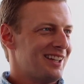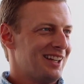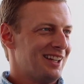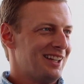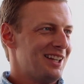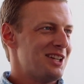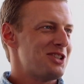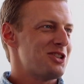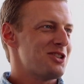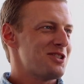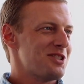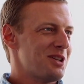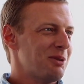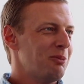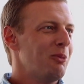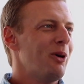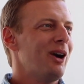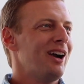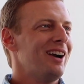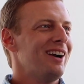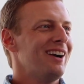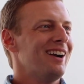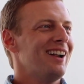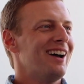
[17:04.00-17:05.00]
can get you
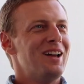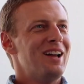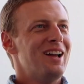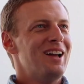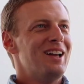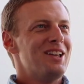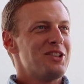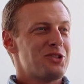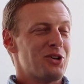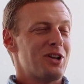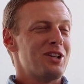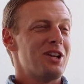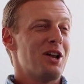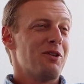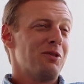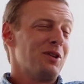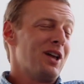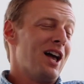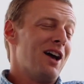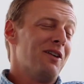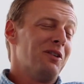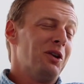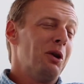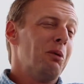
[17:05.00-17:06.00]
somewhere. So I
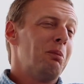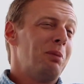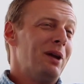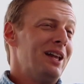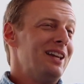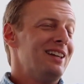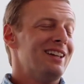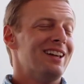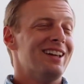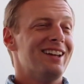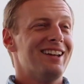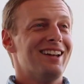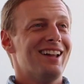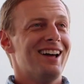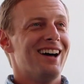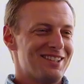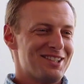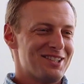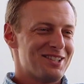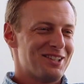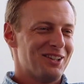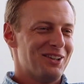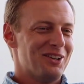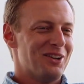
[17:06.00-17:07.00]
definitely have an opinion. I
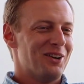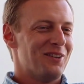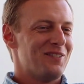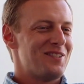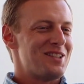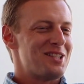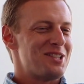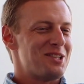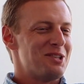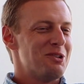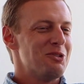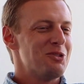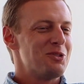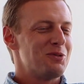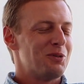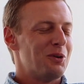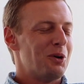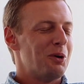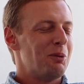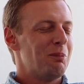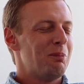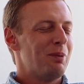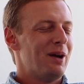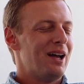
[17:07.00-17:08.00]
just don't know if it's
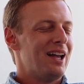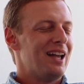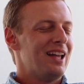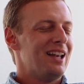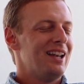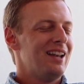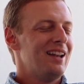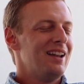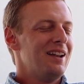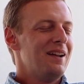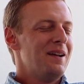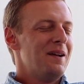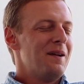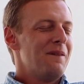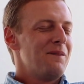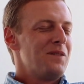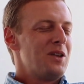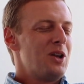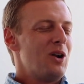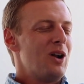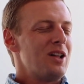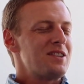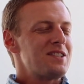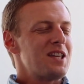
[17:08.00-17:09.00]
useful. But,
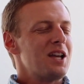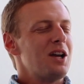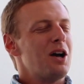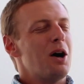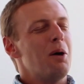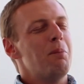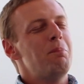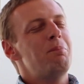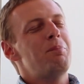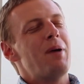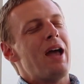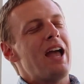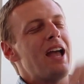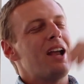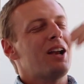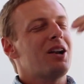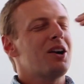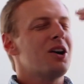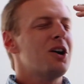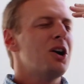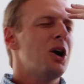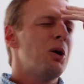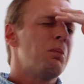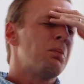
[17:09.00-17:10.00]
I'll tell you, a
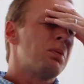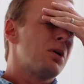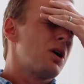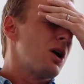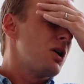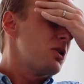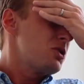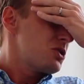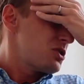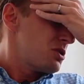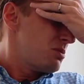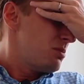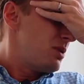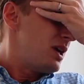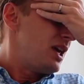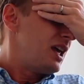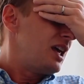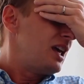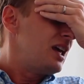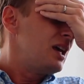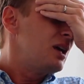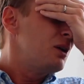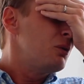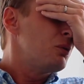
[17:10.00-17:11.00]
banker approached
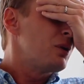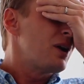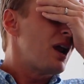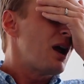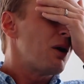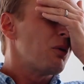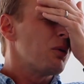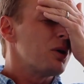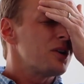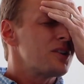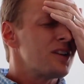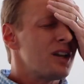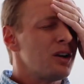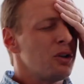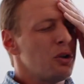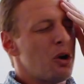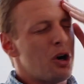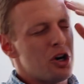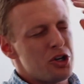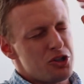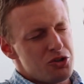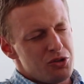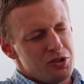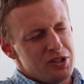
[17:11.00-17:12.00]
me when I worked at a
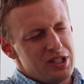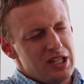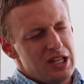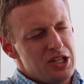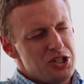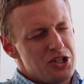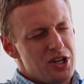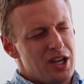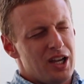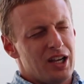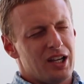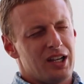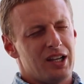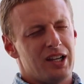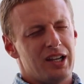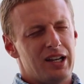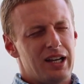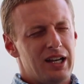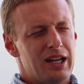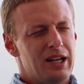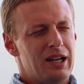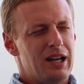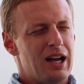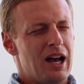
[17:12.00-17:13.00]
large strategic
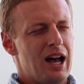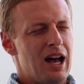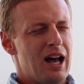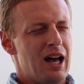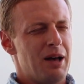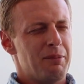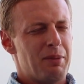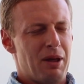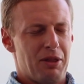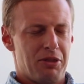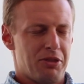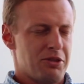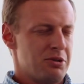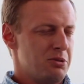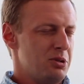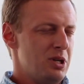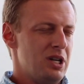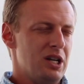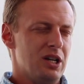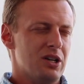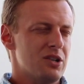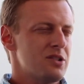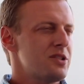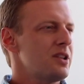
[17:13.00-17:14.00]
about
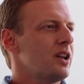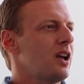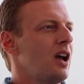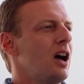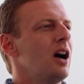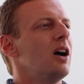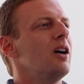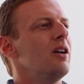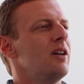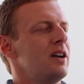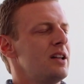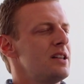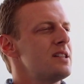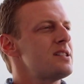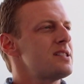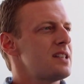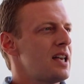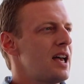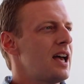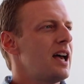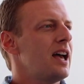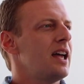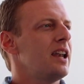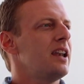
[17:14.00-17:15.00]
3 years ago and
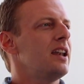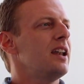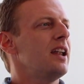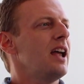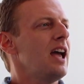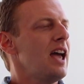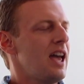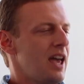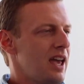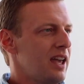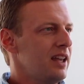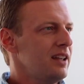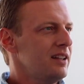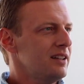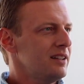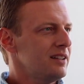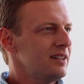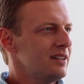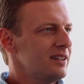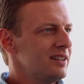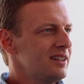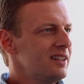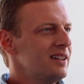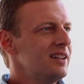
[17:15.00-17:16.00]
said, hey,
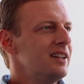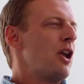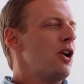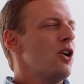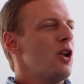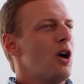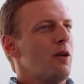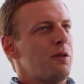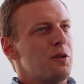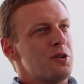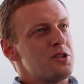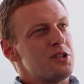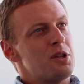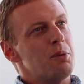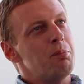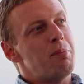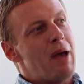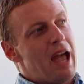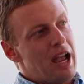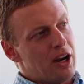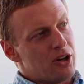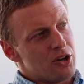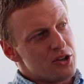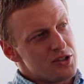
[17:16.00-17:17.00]
I don't know if it was the
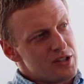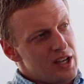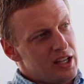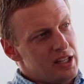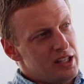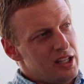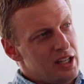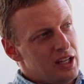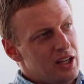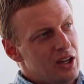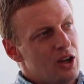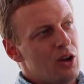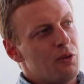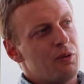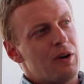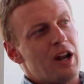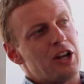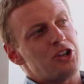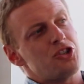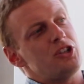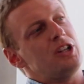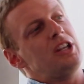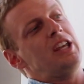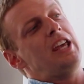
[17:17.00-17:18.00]
banker's idea, if it
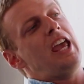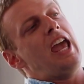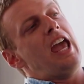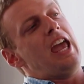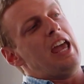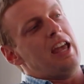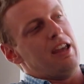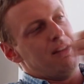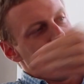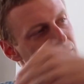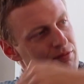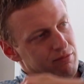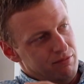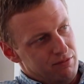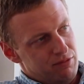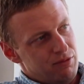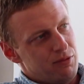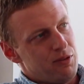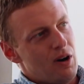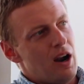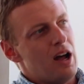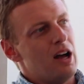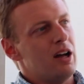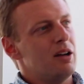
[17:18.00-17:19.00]
actually came
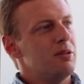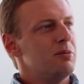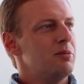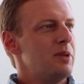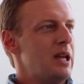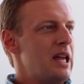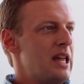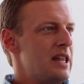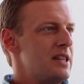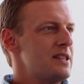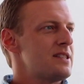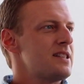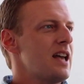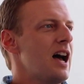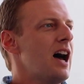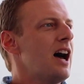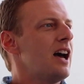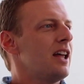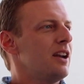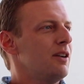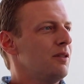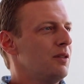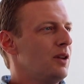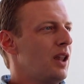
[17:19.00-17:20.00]
from
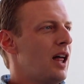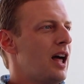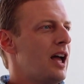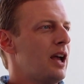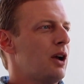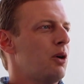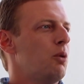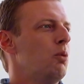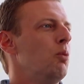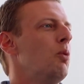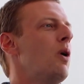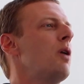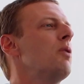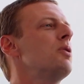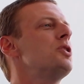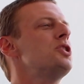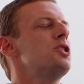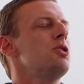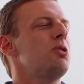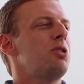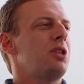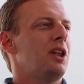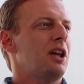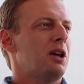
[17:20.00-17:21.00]
inside of like, what
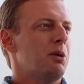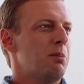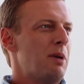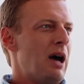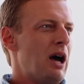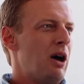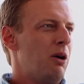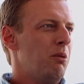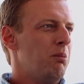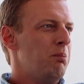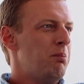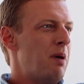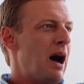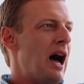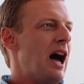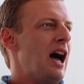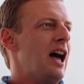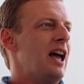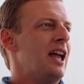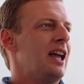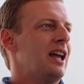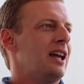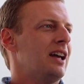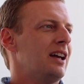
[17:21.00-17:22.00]
would you think about
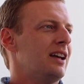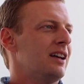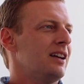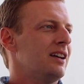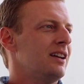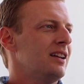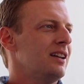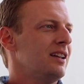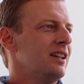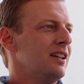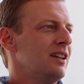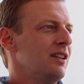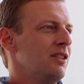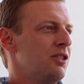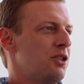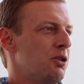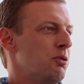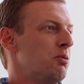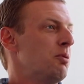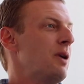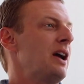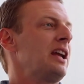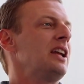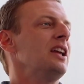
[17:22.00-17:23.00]
buying
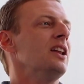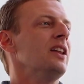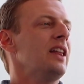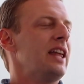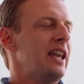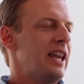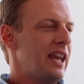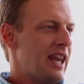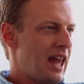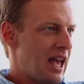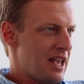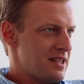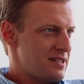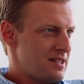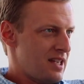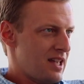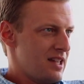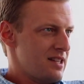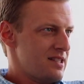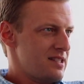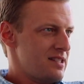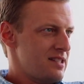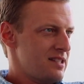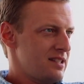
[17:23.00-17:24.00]
the regulated
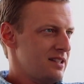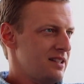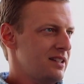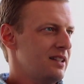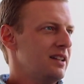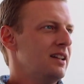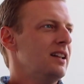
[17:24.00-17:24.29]
assets